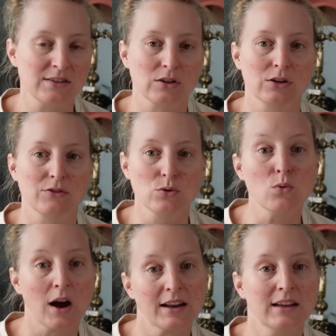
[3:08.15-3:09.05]
So if you
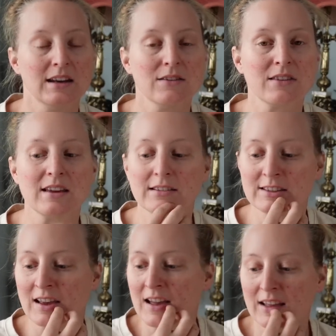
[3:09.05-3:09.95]
want any of
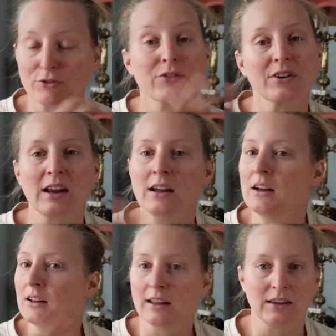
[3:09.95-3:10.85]
these for free,
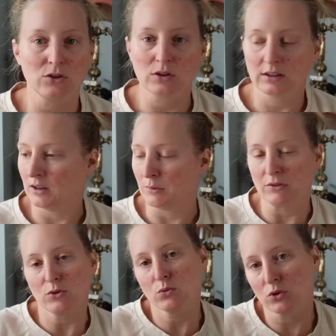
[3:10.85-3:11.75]
like you can, I mean,
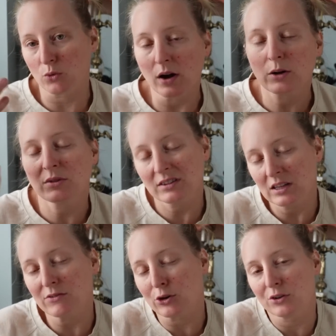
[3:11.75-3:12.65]
you're welcome to
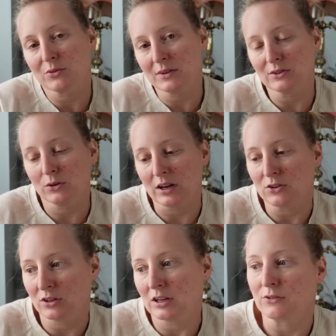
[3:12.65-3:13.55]
leave a Christmas
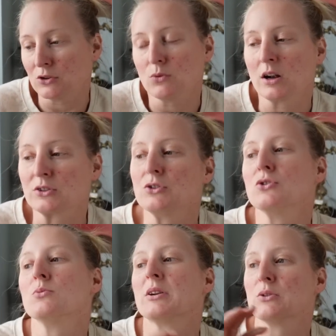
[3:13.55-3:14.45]
donation if you want
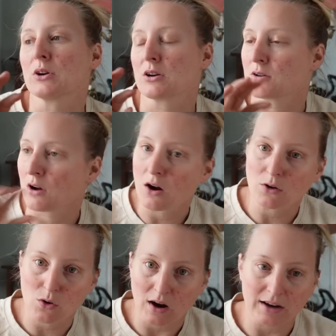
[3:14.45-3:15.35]
to, but you are not
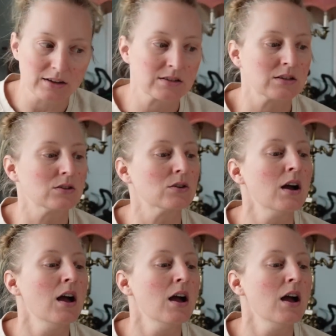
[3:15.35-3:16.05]
required to.